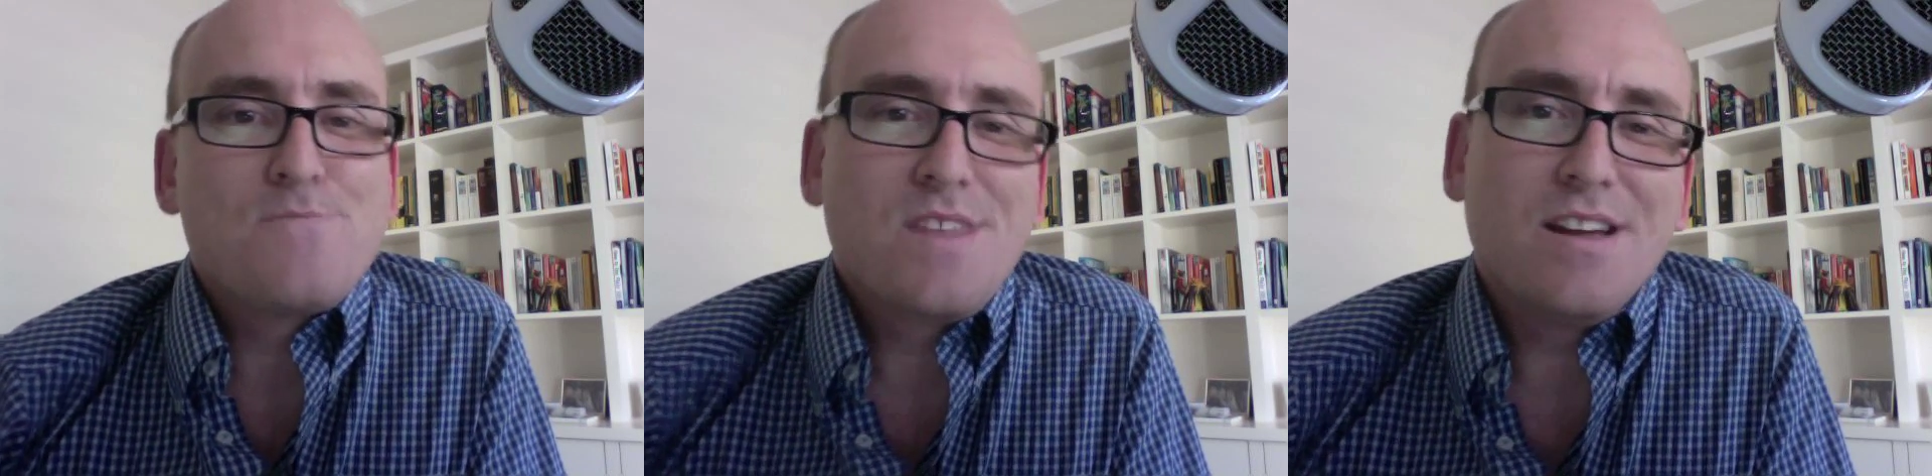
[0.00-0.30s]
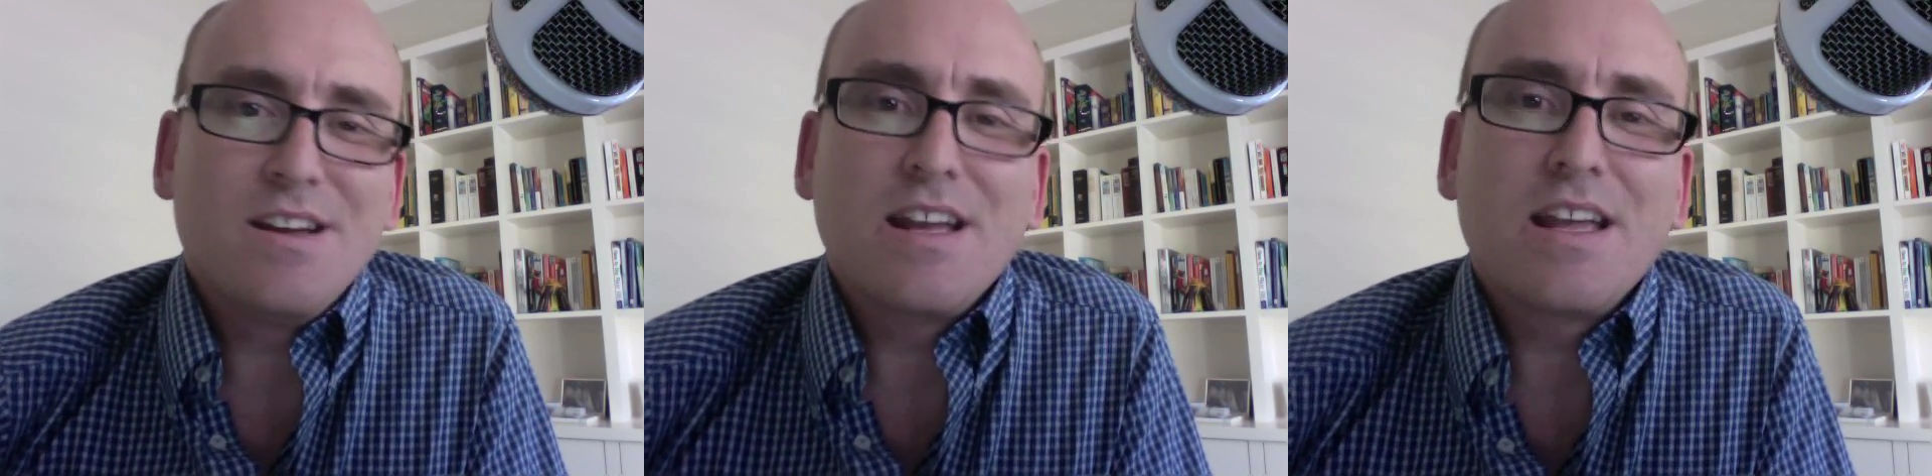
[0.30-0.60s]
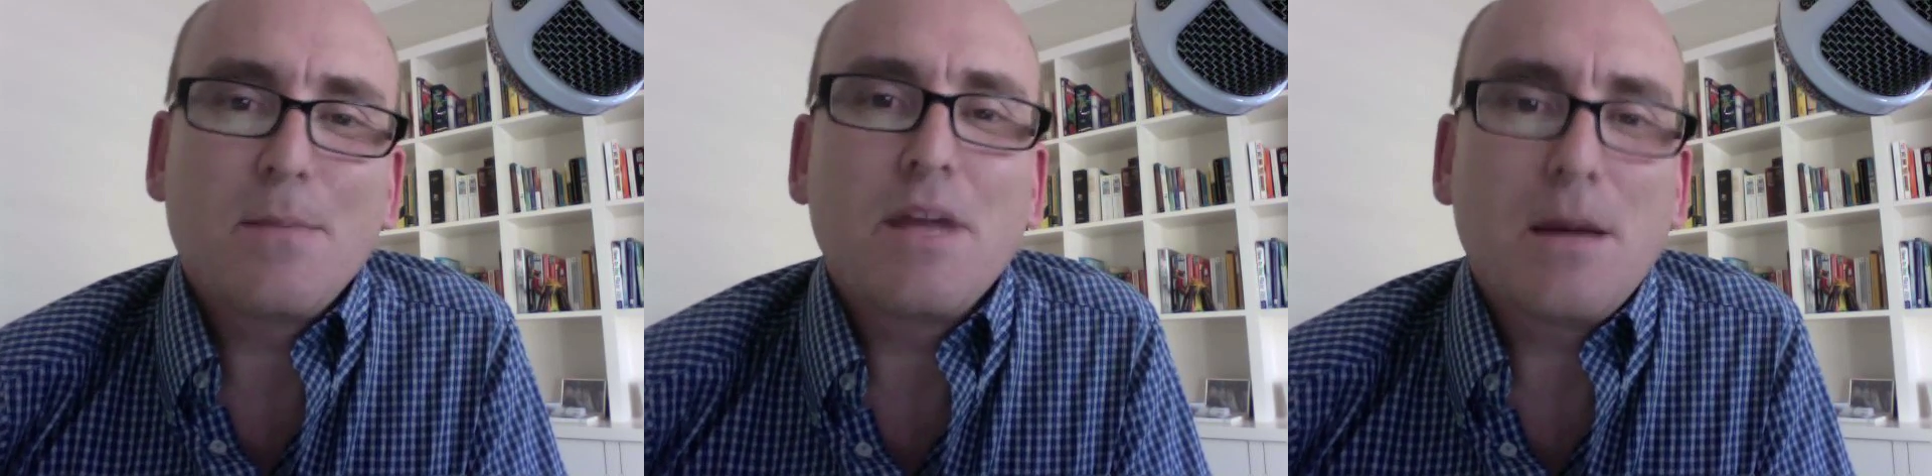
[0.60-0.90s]
it
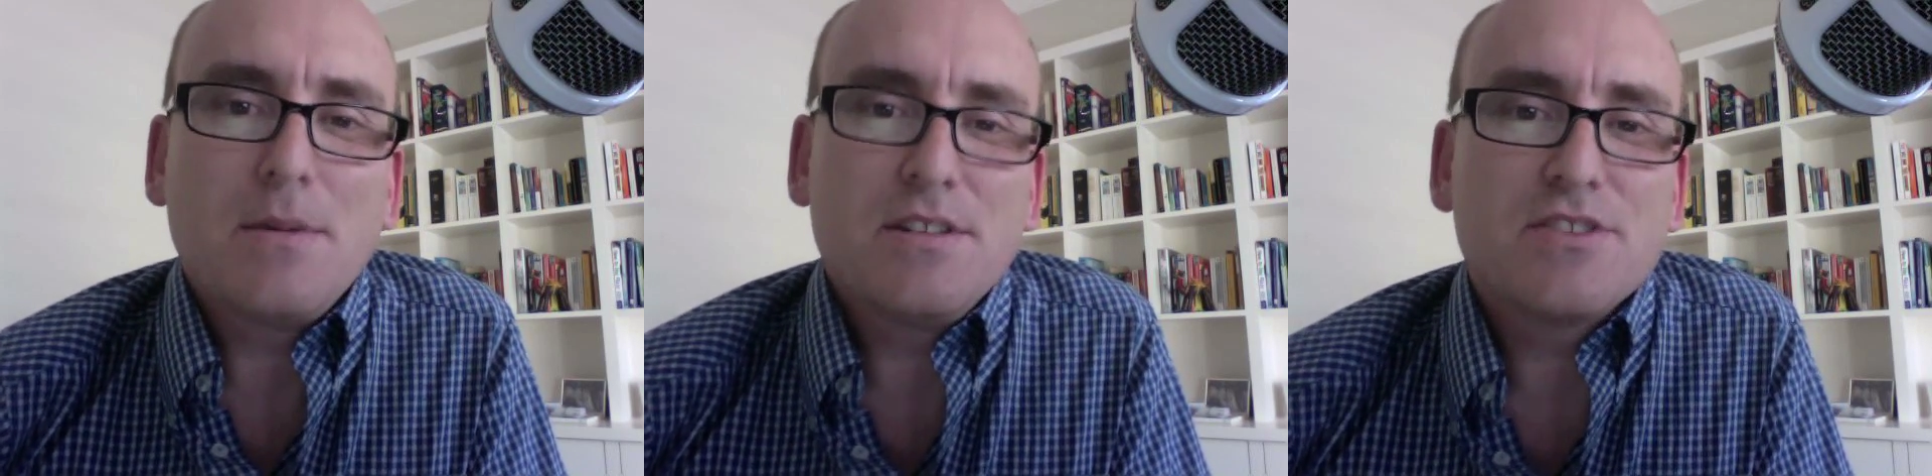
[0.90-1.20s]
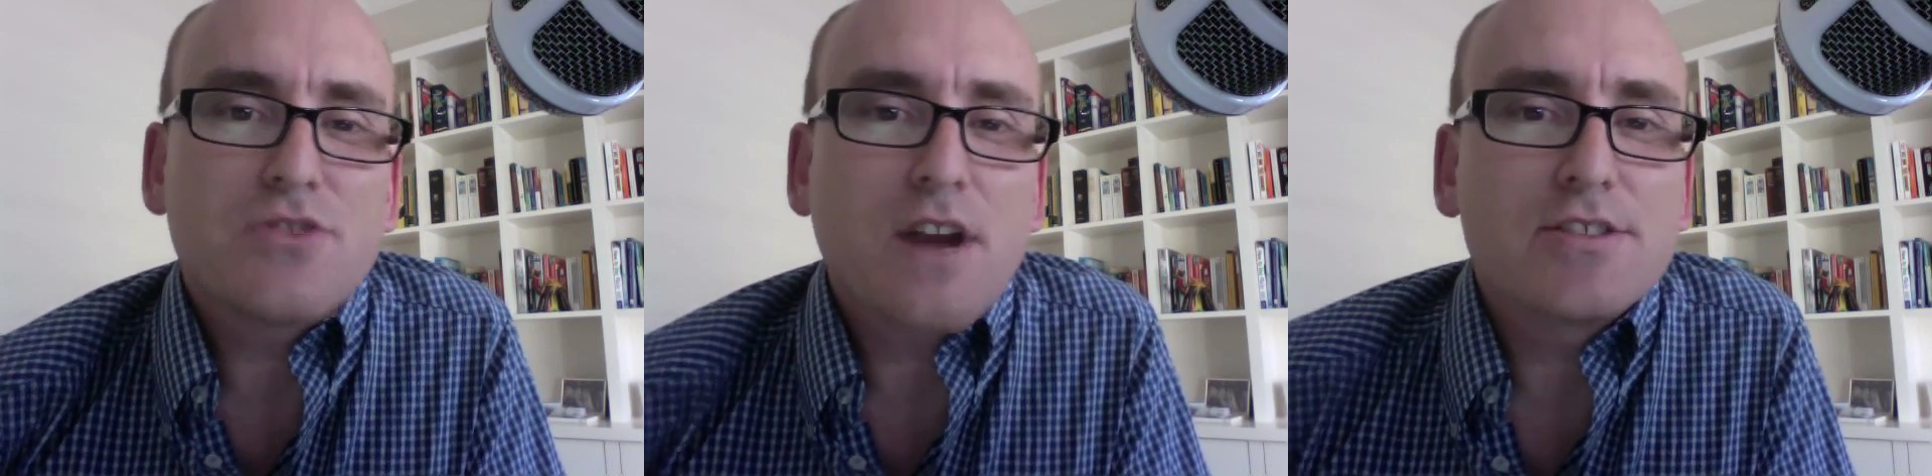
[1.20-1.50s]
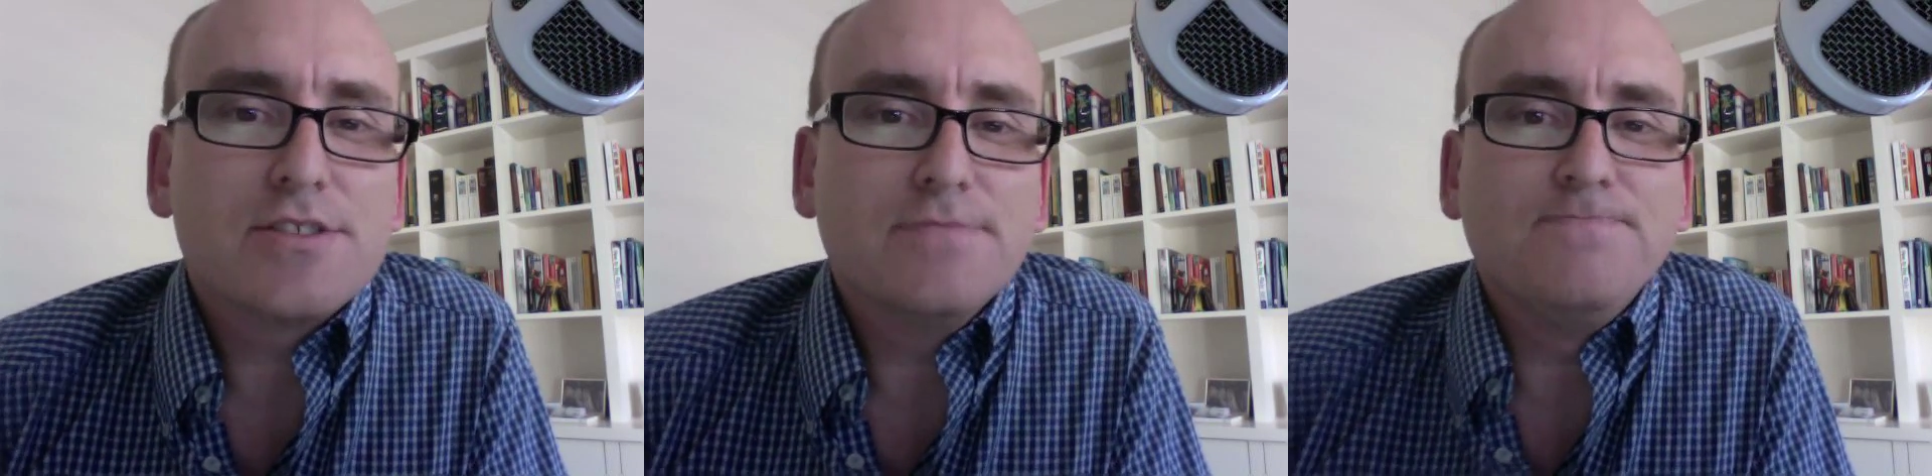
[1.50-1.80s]
can become a
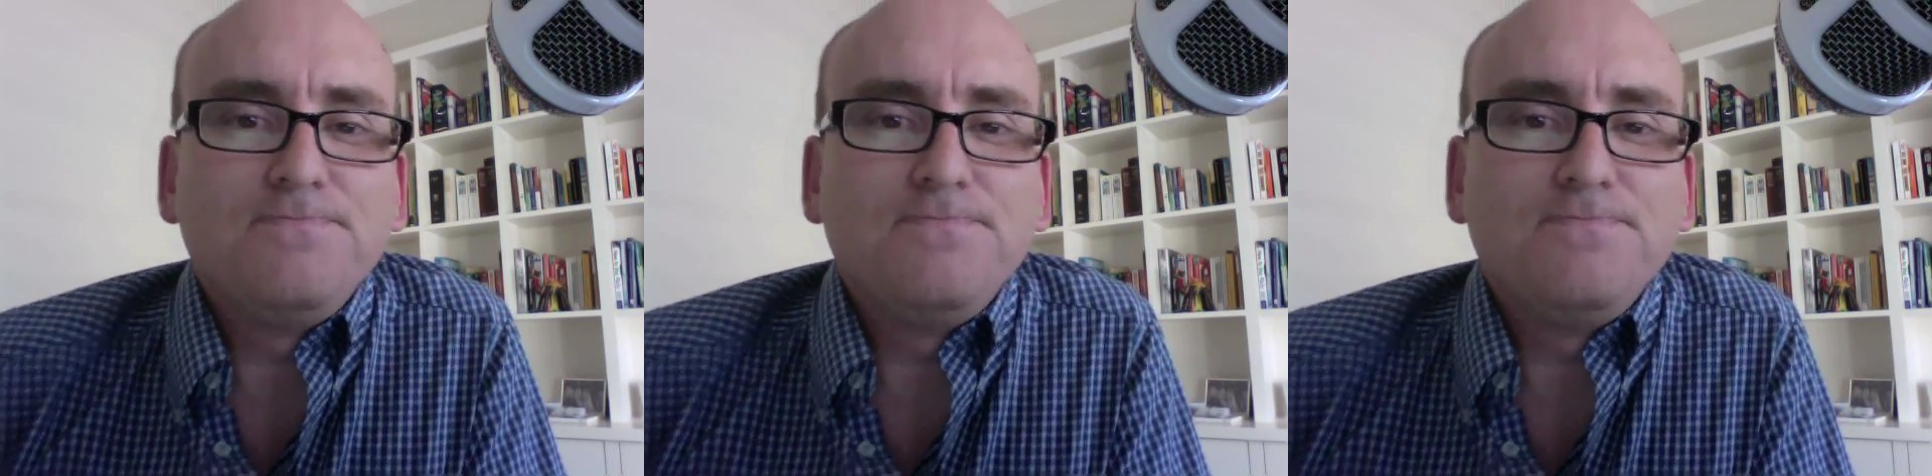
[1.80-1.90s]
distraction.